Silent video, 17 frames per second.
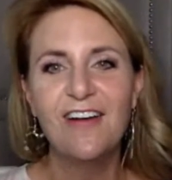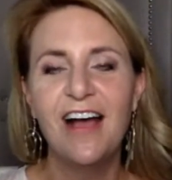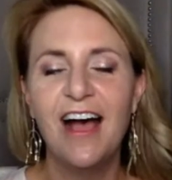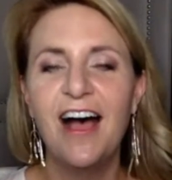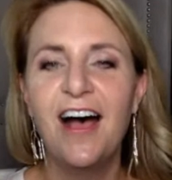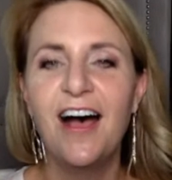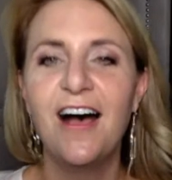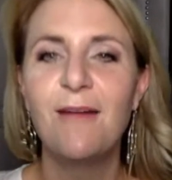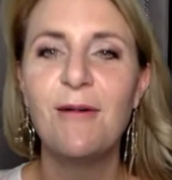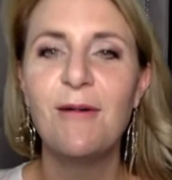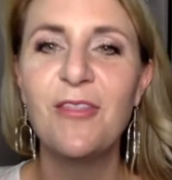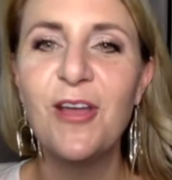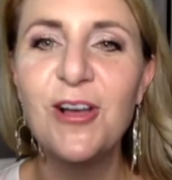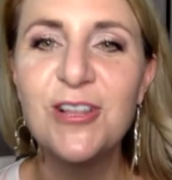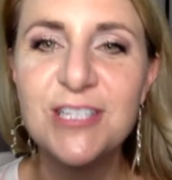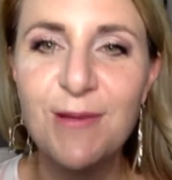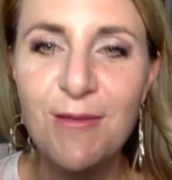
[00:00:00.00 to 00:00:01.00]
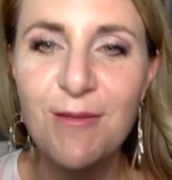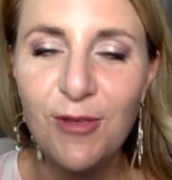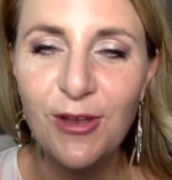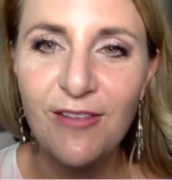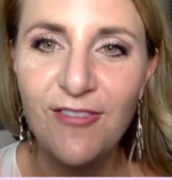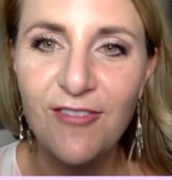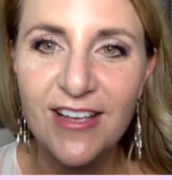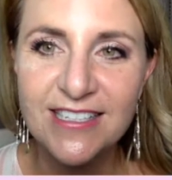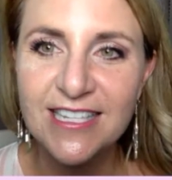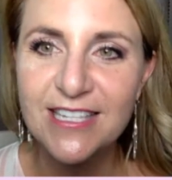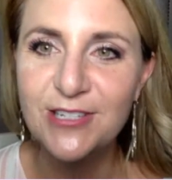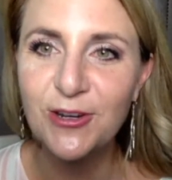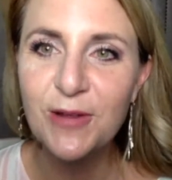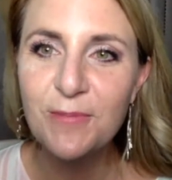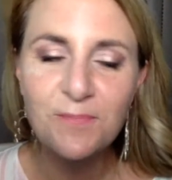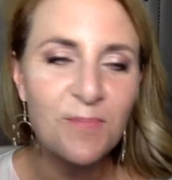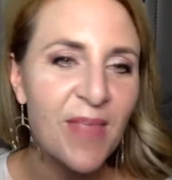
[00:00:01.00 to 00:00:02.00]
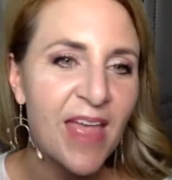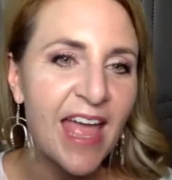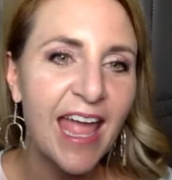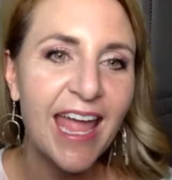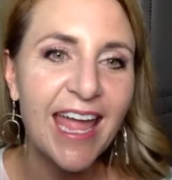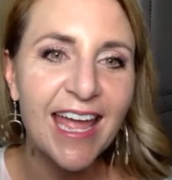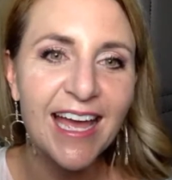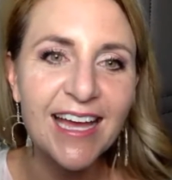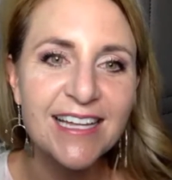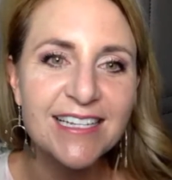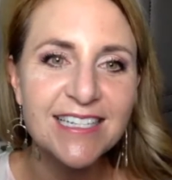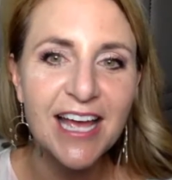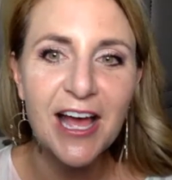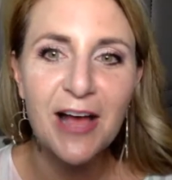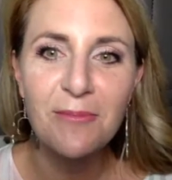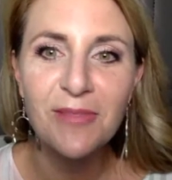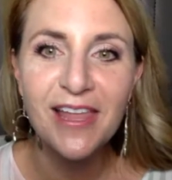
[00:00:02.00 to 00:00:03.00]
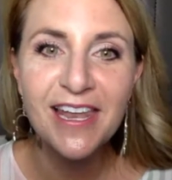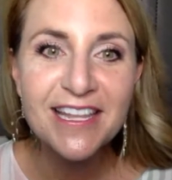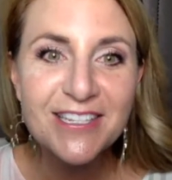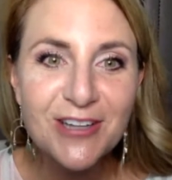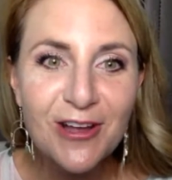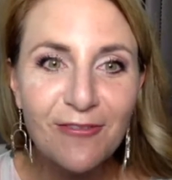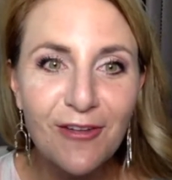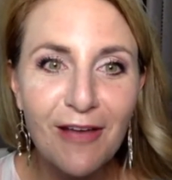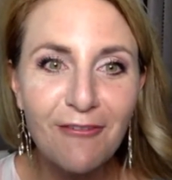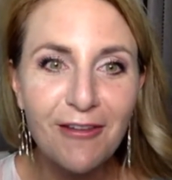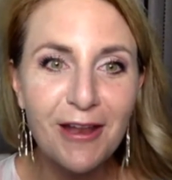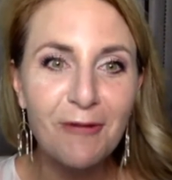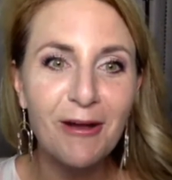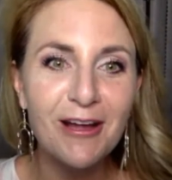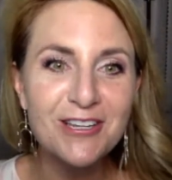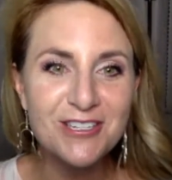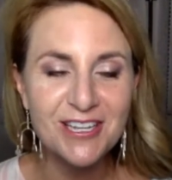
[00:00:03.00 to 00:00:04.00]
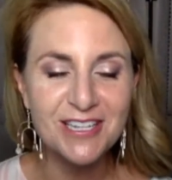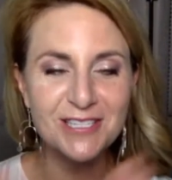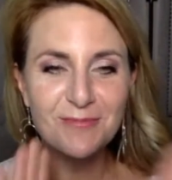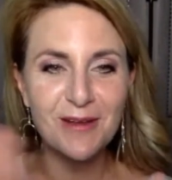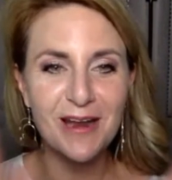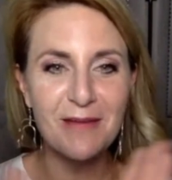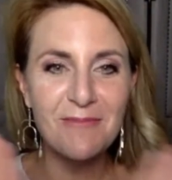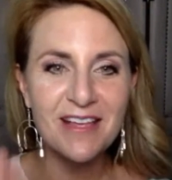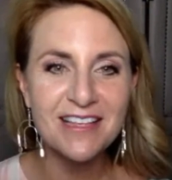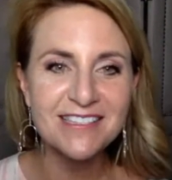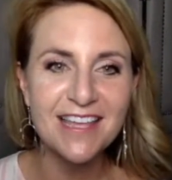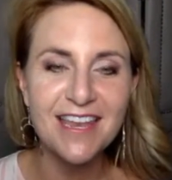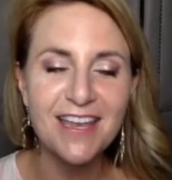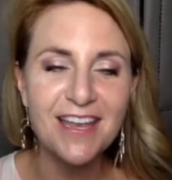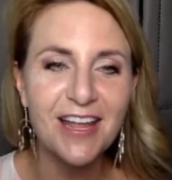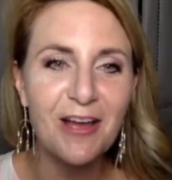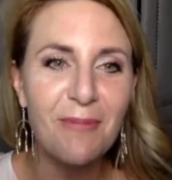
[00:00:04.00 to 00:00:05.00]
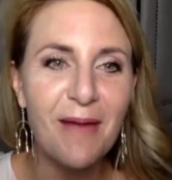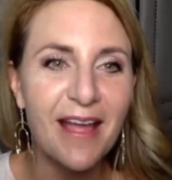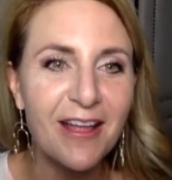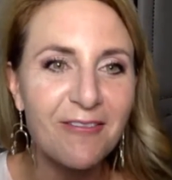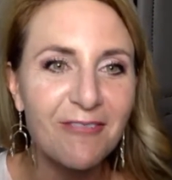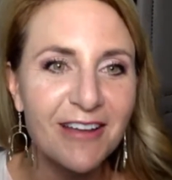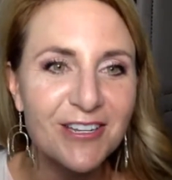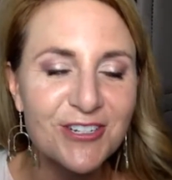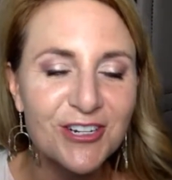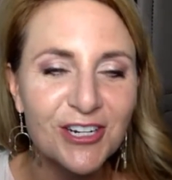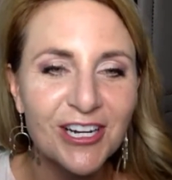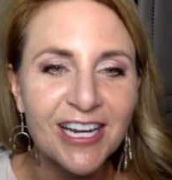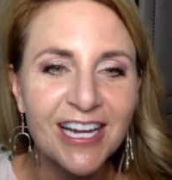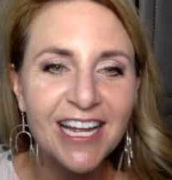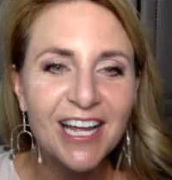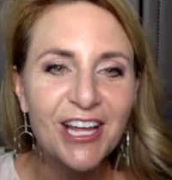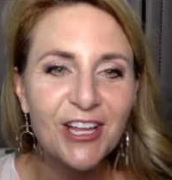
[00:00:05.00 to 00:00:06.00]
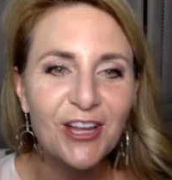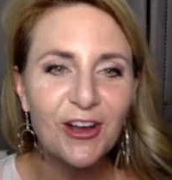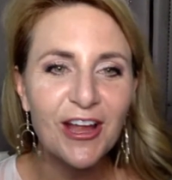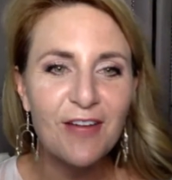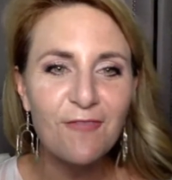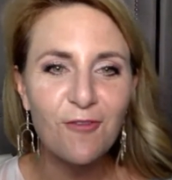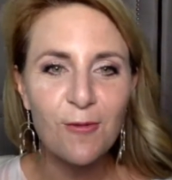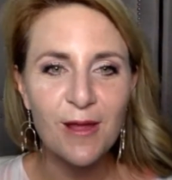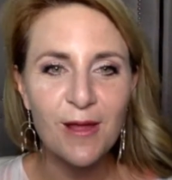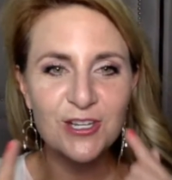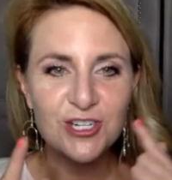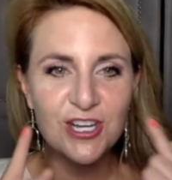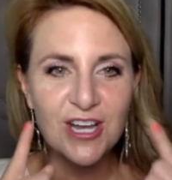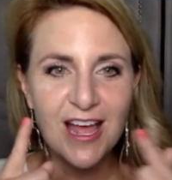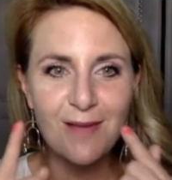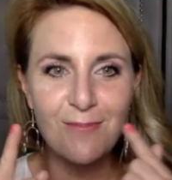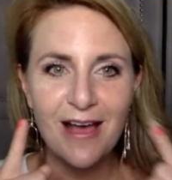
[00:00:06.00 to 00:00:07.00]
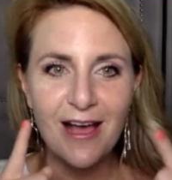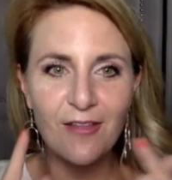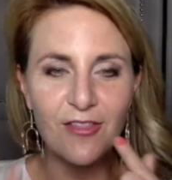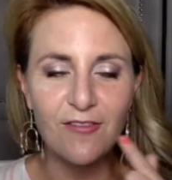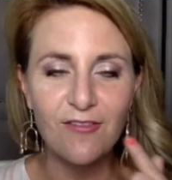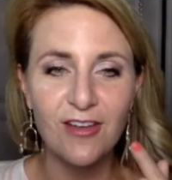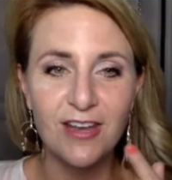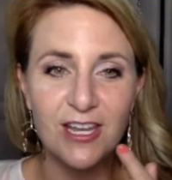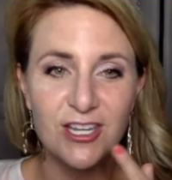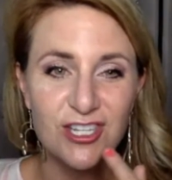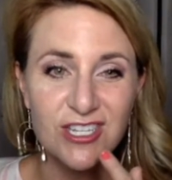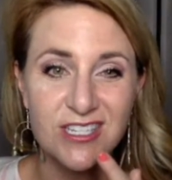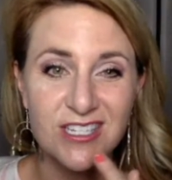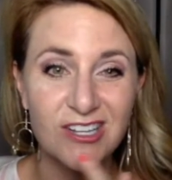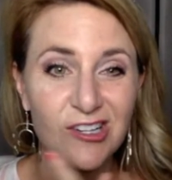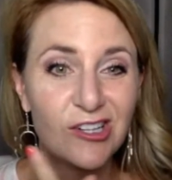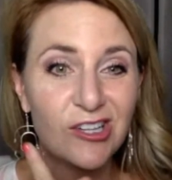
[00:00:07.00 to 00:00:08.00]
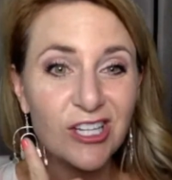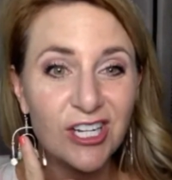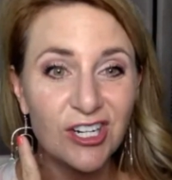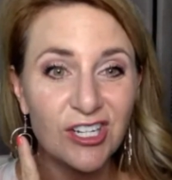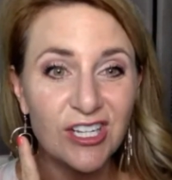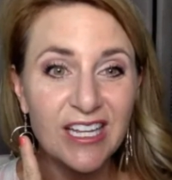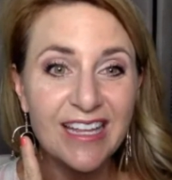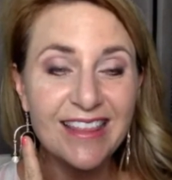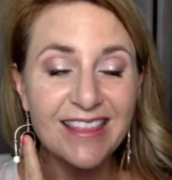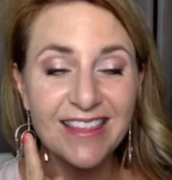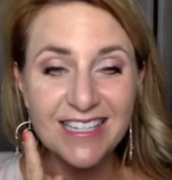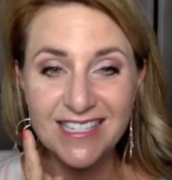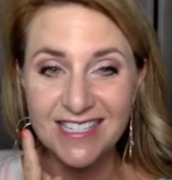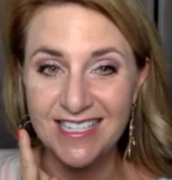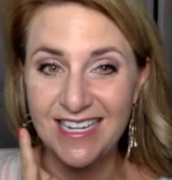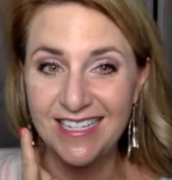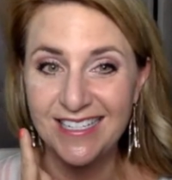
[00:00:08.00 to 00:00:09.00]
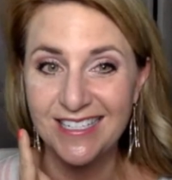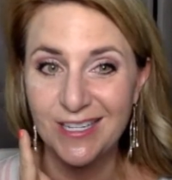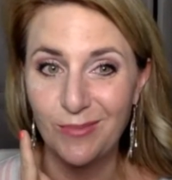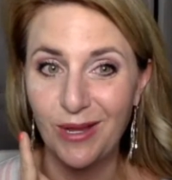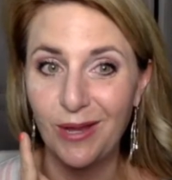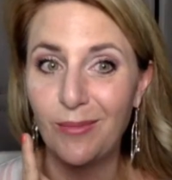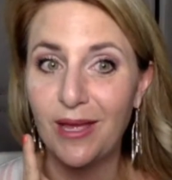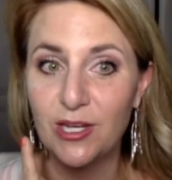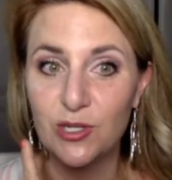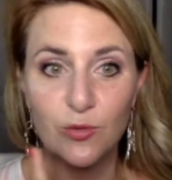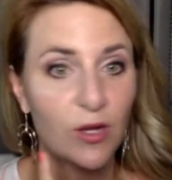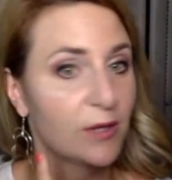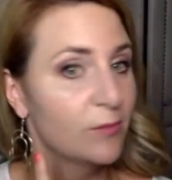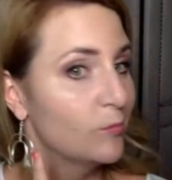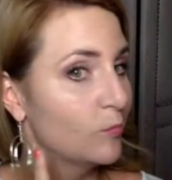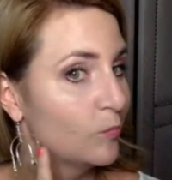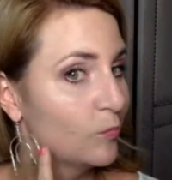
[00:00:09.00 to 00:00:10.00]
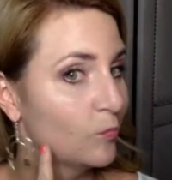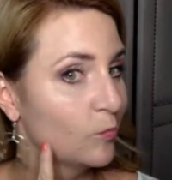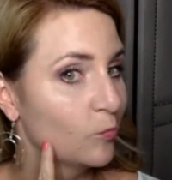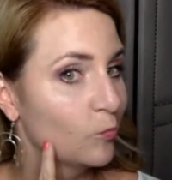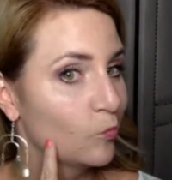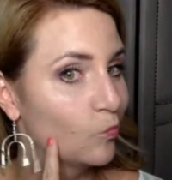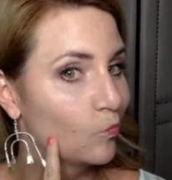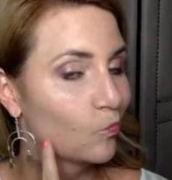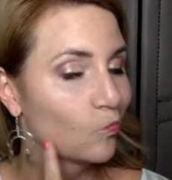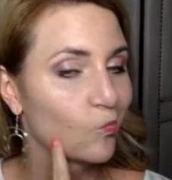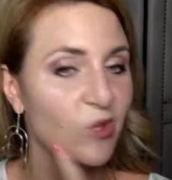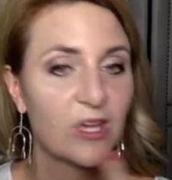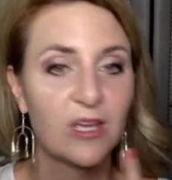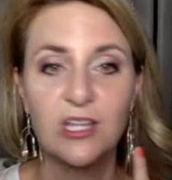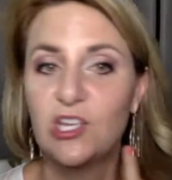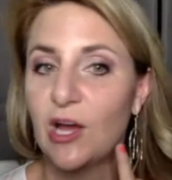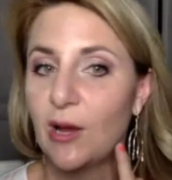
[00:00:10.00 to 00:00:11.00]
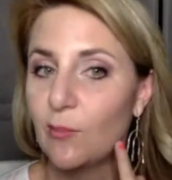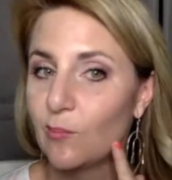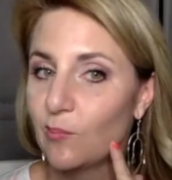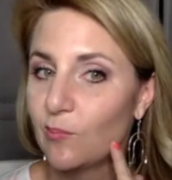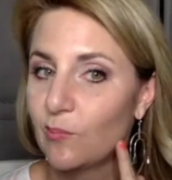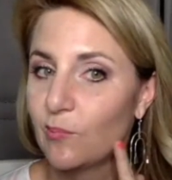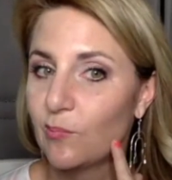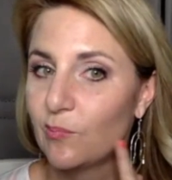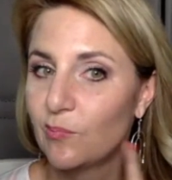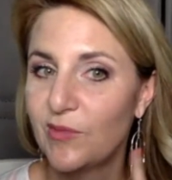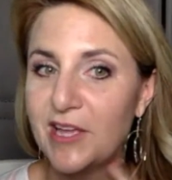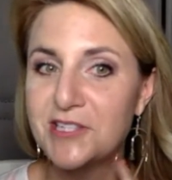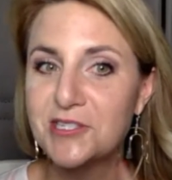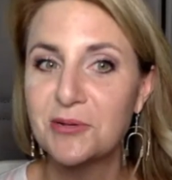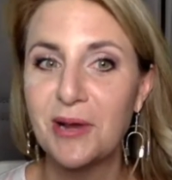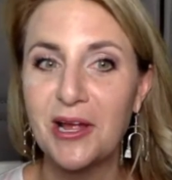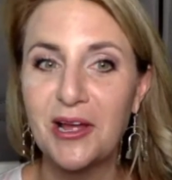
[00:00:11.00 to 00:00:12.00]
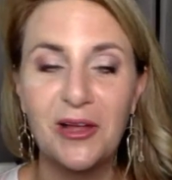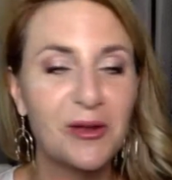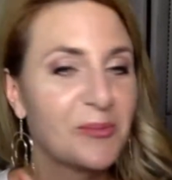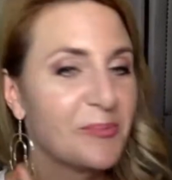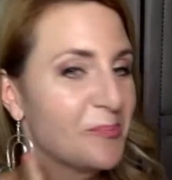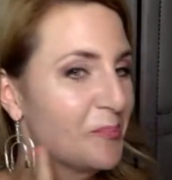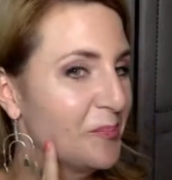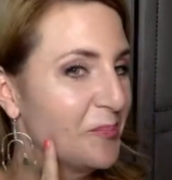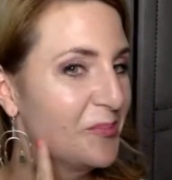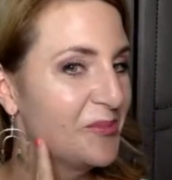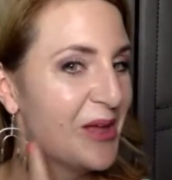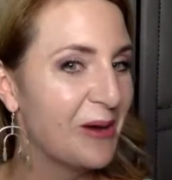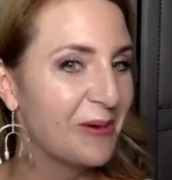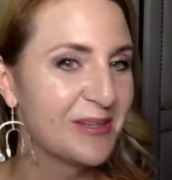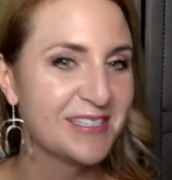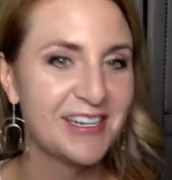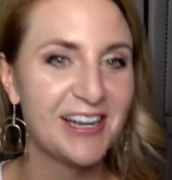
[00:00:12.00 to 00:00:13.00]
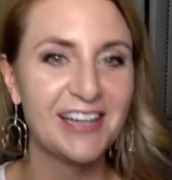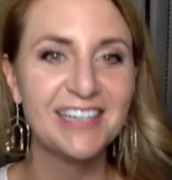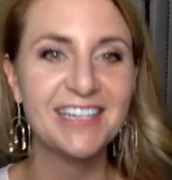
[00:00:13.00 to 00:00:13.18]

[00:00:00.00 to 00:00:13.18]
um, on the Ultimate Beauty Fixes group and um, let us know if you have any questions. But I'm excited to go back and read your, your information about the foundations. Clearly, this needs to be of age one. Yeah, that's the right color. That one's not.